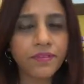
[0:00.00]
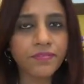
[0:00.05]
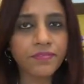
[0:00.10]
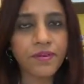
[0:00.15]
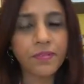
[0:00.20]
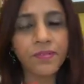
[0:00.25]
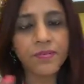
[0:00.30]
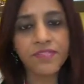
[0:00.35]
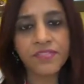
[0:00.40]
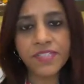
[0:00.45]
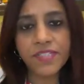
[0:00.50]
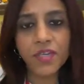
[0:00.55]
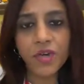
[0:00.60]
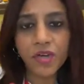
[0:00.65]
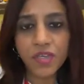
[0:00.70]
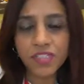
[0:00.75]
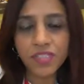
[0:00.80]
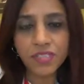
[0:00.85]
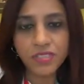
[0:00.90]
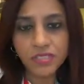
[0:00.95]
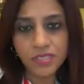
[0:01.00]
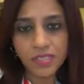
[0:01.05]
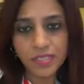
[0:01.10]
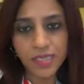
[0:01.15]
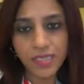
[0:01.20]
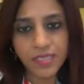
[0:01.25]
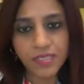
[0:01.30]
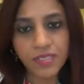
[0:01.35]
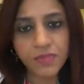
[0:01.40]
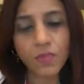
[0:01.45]
from a physiological
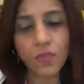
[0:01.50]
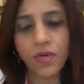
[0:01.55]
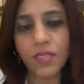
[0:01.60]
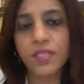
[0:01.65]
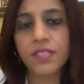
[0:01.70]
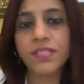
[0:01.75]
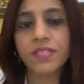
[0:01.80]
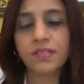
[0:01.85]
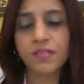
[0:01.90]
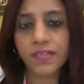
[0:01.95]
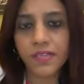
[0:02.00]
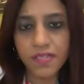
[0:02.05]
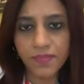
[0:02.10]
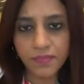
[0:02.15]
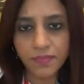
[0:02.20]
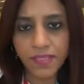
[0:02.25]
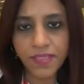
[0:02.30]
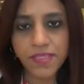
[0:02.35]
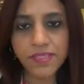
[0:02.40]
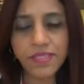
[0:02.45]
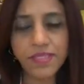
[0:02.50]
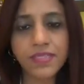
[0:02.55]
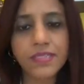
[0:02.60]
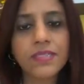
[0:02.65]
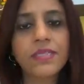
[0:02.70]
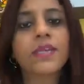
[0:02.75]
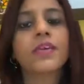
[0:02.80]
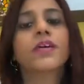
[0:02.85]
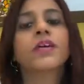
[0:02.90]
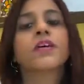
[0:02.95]
sense, what this really means
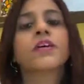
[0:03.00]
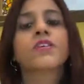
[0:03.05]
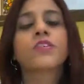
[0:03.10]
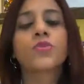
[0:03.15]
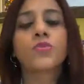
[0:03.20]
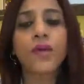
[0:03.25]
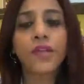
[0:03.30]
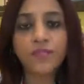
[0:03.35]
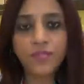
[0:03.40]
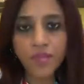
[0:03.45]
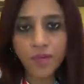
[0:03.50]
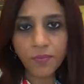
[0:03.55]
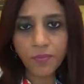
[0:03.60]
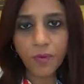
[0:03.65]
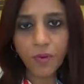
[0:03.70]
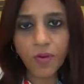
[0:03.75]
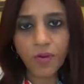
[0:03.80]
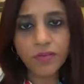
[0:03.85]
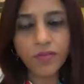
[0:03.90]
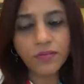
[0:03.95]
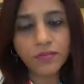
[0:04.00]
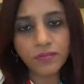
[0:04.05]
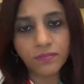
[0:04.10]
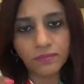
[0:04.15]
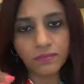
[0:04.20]
is, so when we are born,